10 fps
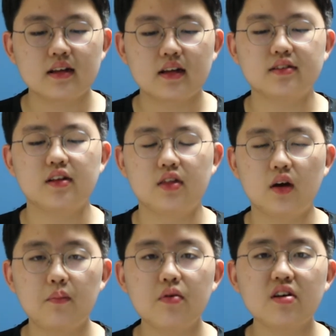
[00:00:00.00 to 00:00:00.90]
as the
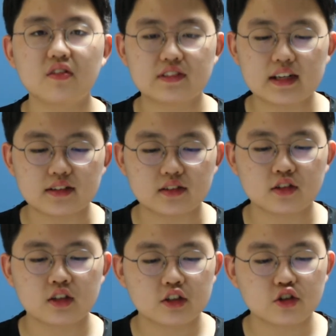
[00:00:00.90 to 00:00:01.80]
number of
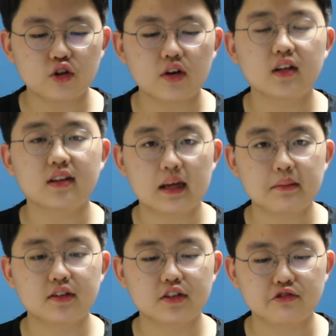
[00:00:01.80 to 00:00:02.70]
citizens joined the
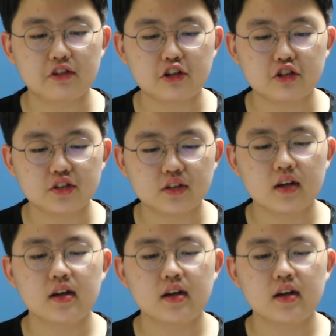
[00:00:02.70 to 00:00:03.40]
demonstrations